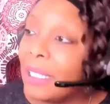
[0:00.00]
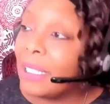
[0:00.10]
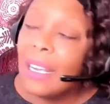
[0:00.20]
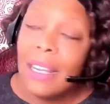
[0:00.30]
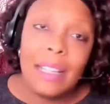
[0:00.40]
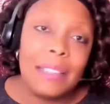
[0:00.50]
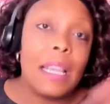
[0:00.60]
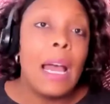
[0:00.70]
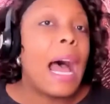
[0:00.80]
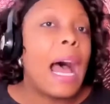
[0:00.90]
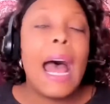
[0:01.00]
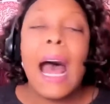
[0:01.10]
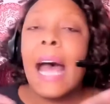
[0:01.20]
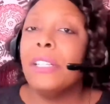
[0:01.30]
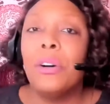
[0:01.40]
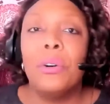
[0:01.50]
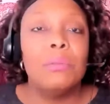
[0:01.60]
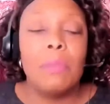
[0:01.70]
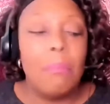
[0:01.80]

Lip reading: And I don't,